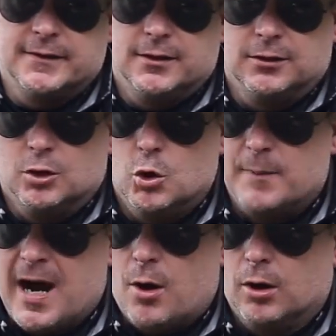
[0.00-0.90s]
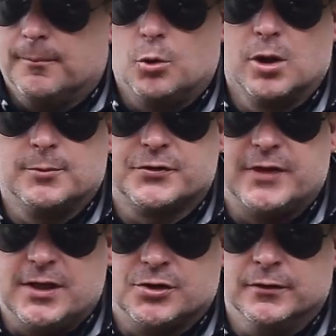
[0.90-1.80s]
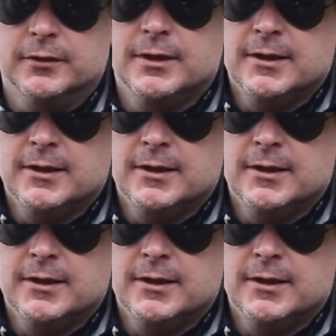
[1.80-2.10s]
a low power portable station,